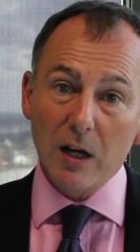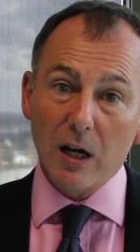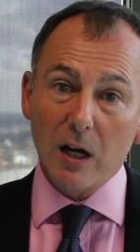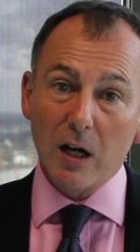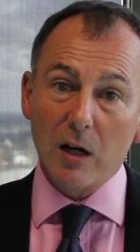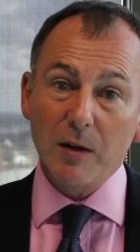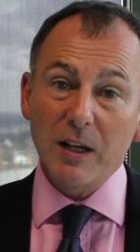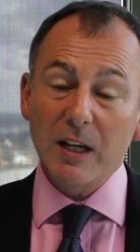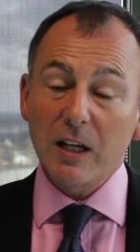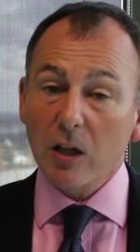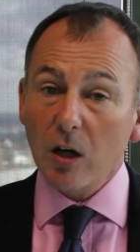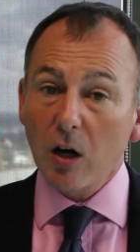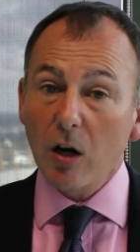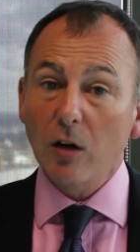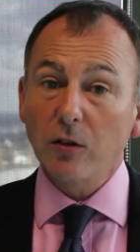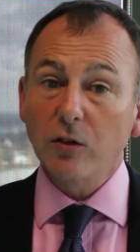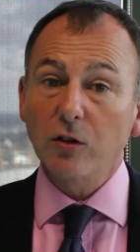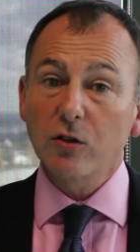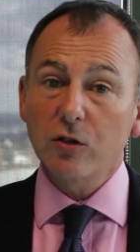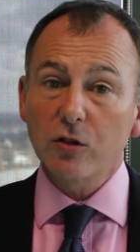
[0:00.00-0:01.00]
uh, it
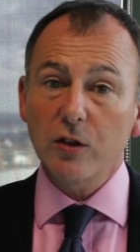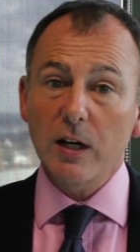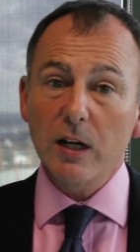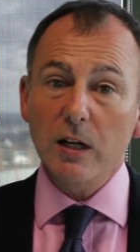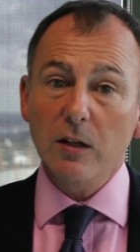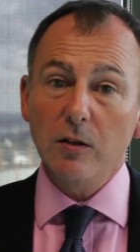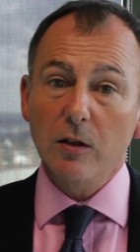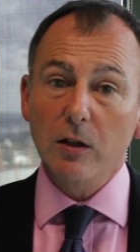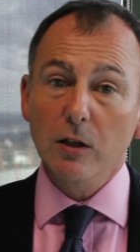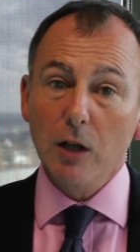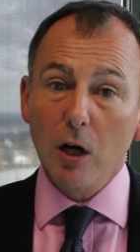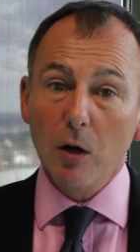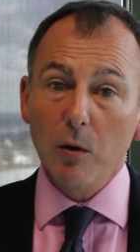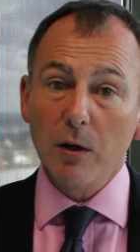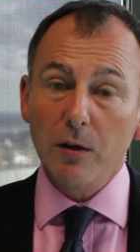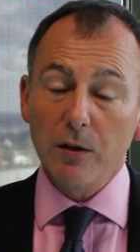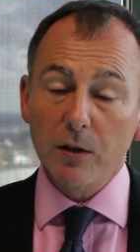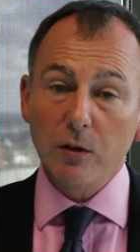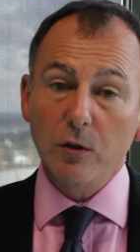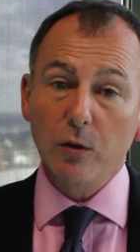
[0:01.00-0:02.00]
can't trade
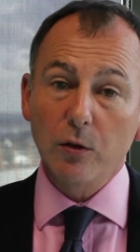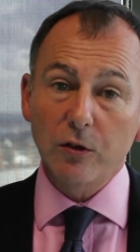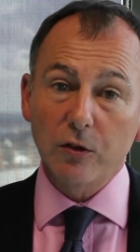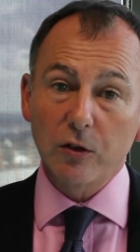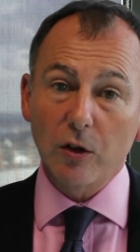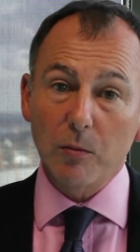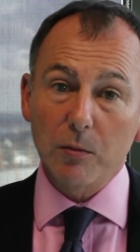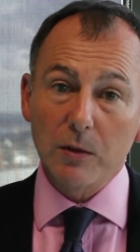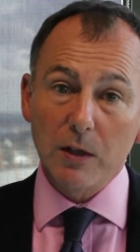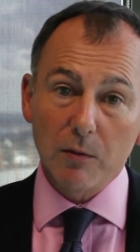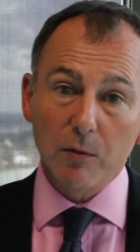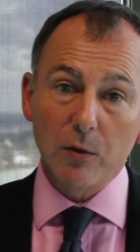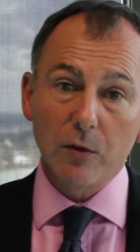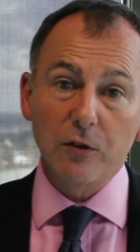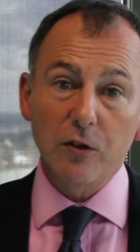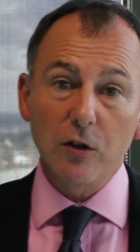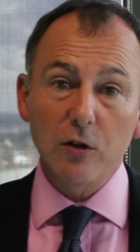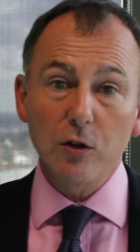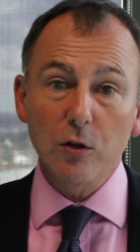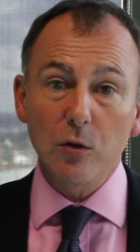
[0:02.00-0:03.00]
lower than your stop level.
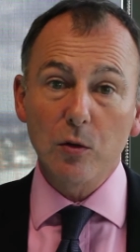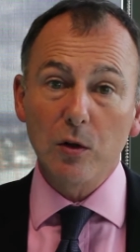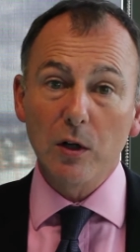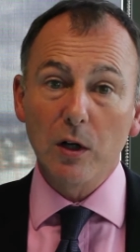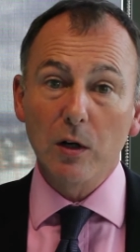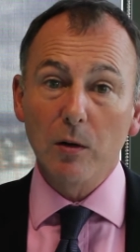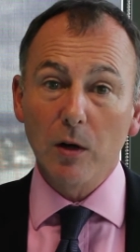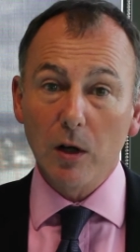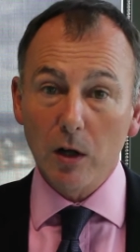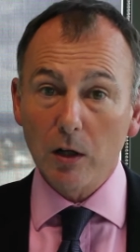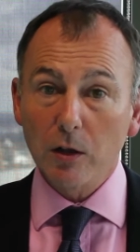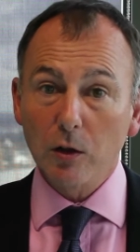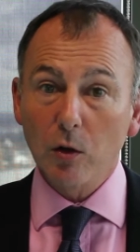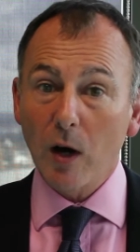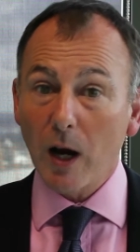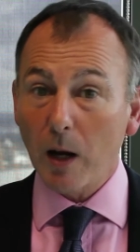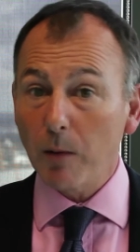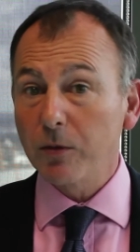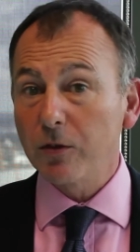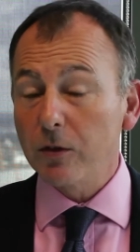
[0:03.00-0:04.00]
So your, uh,
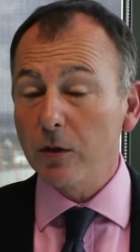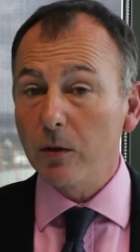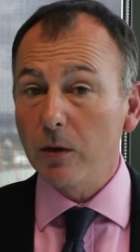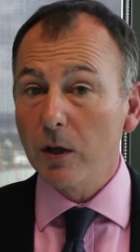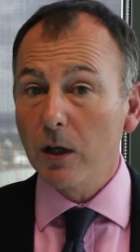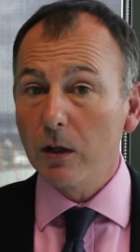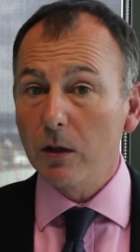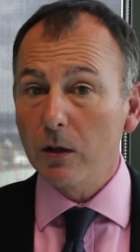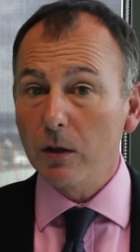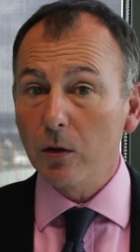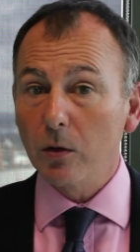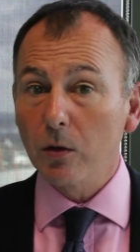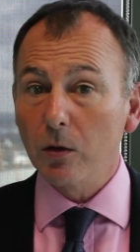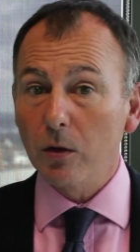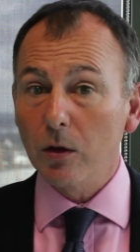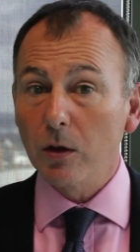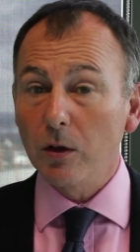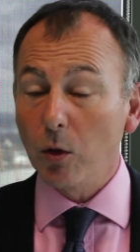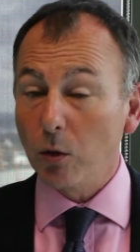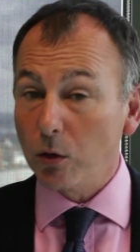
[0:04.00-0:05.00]
your absolute,
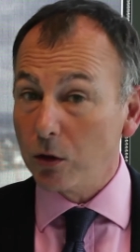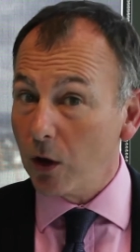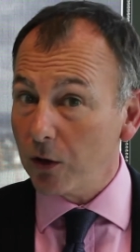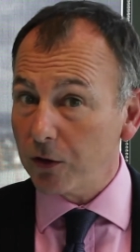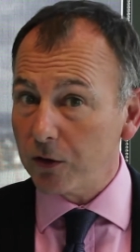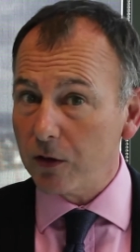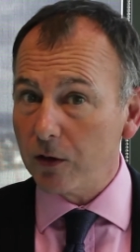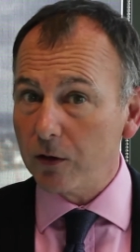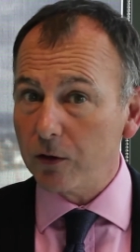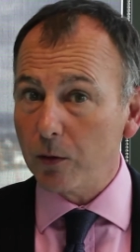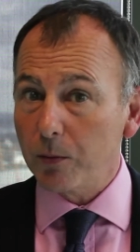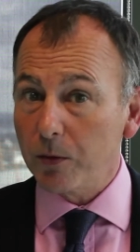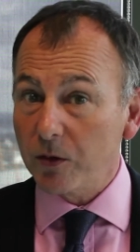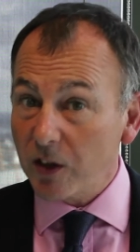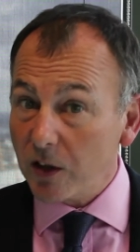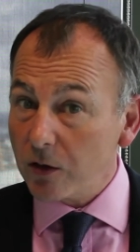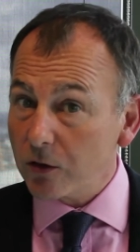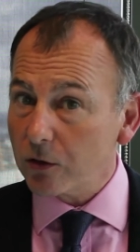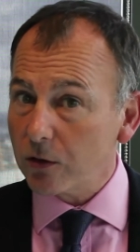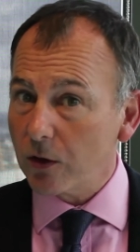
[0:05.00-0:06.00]
your, your losses, your
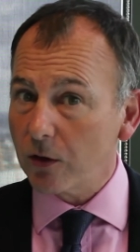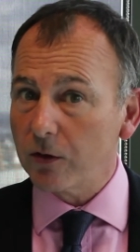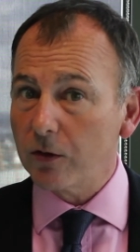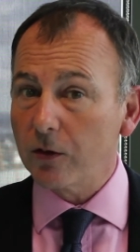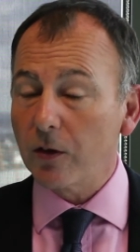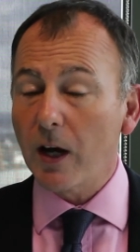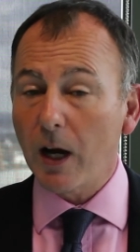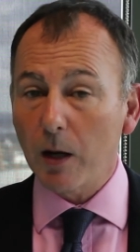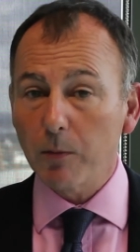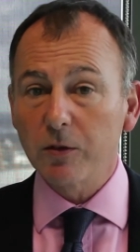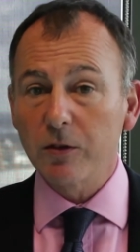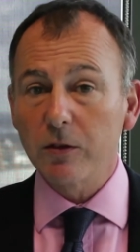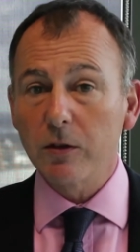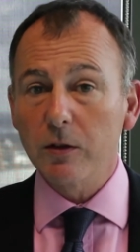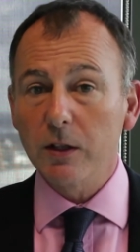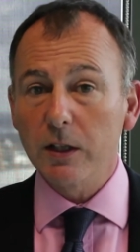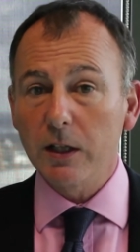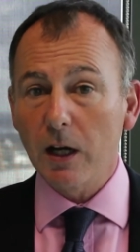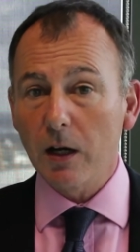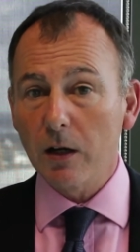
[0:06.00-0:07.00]
potential losses are
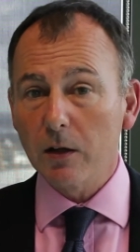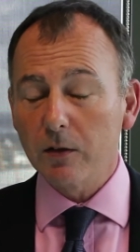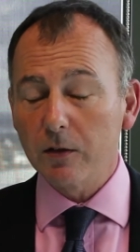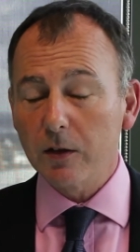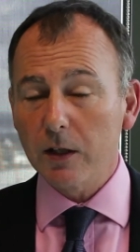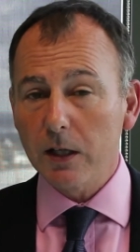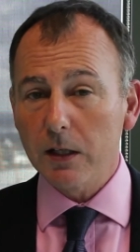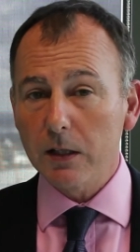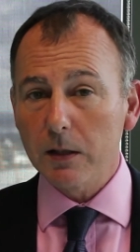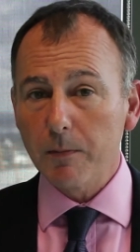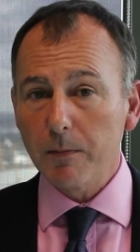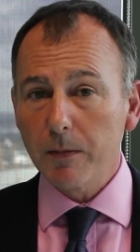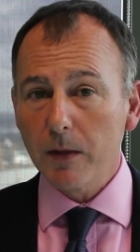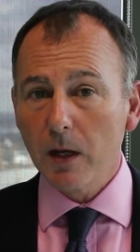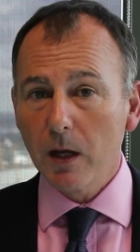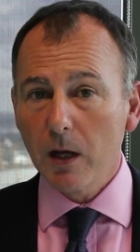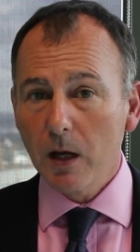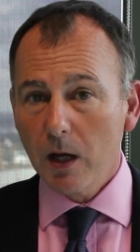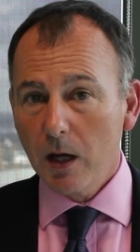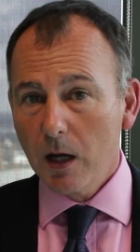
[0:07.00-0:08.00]
absolutely guaranteed.
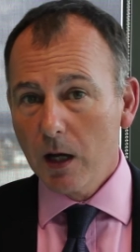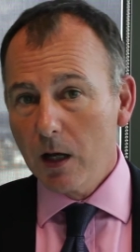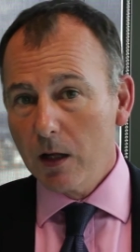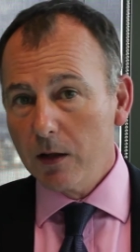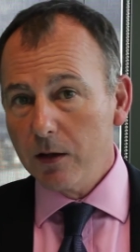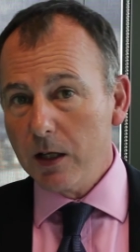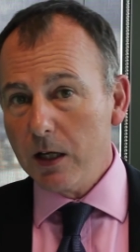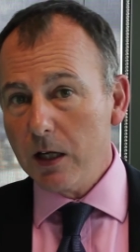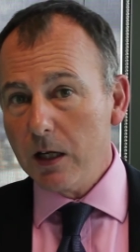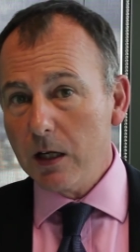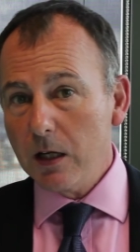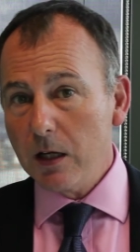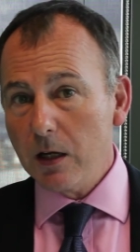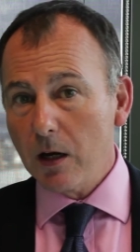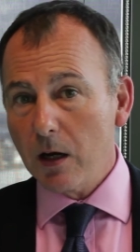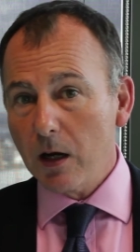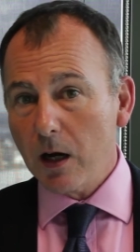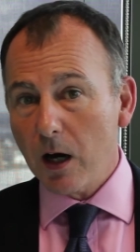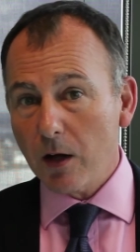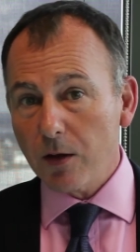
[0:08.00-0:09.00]
The
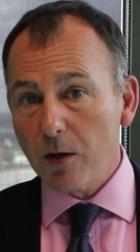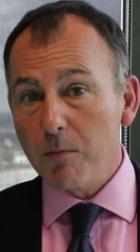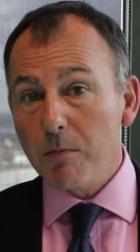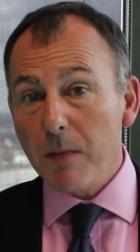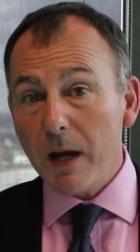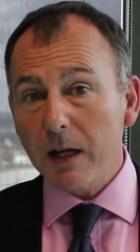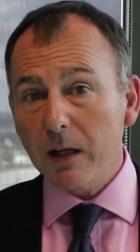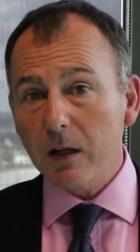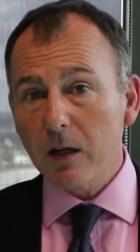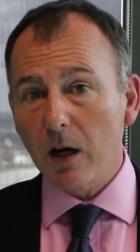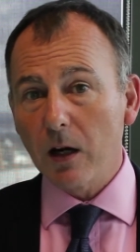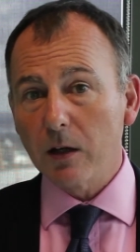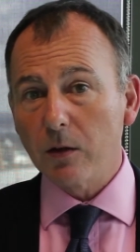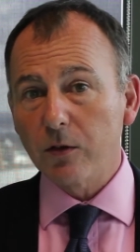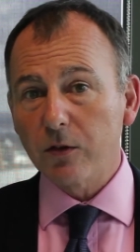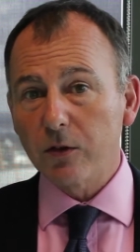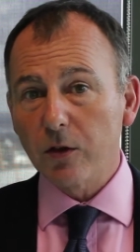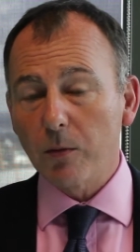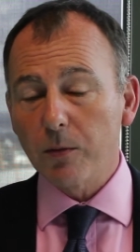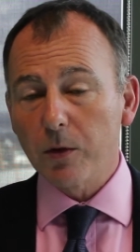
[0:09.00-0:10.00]
uh, other main kind
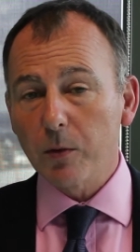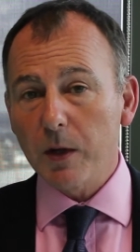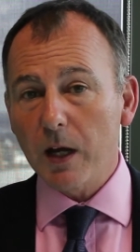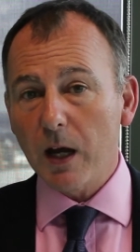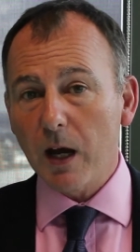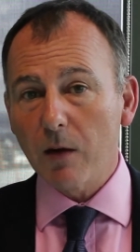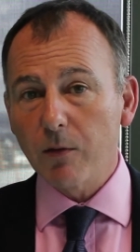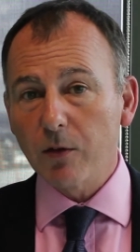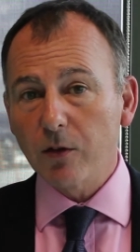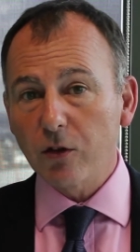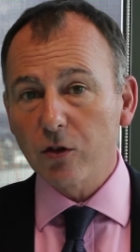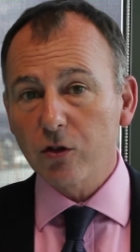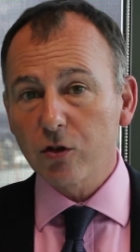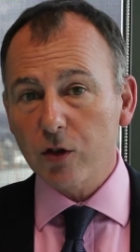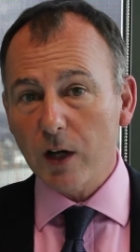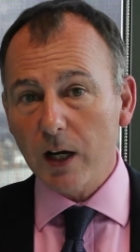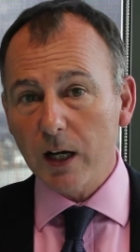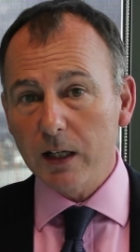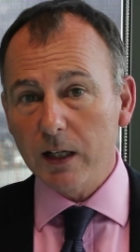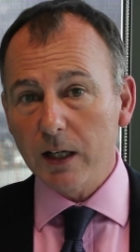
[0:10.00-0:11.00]
of stop that we have is a
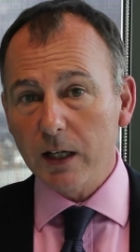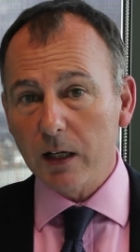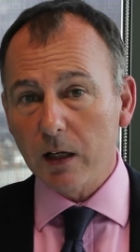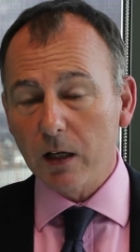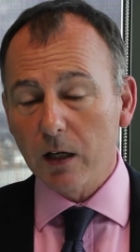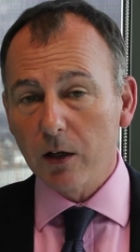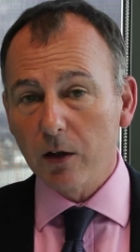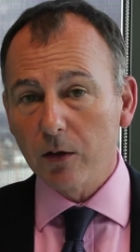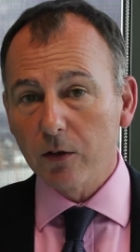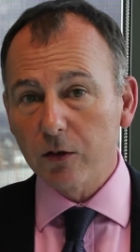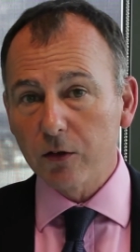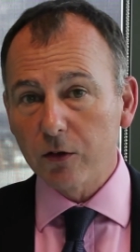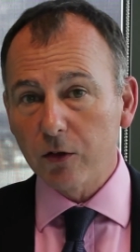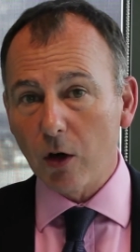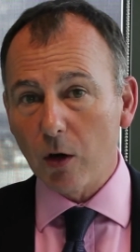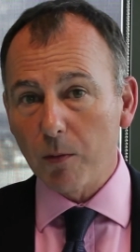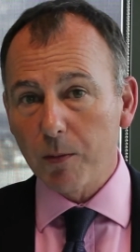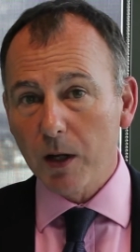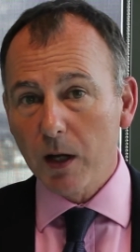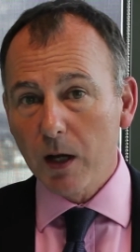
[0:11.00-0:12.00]
trailing
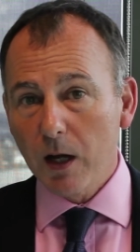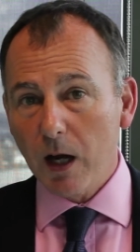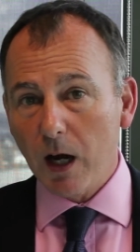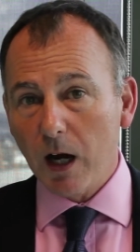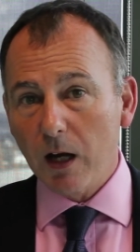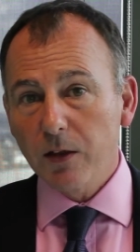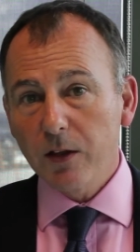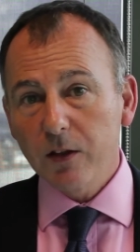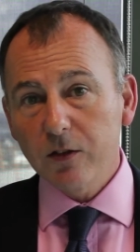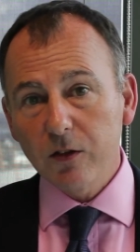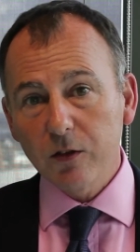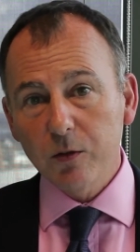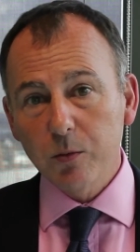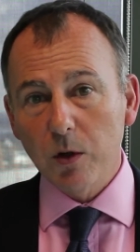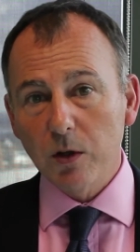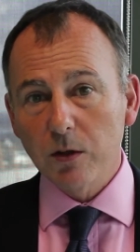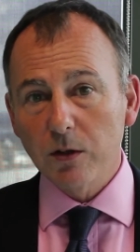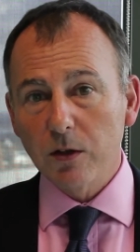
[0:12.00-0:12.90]
stop. And this is one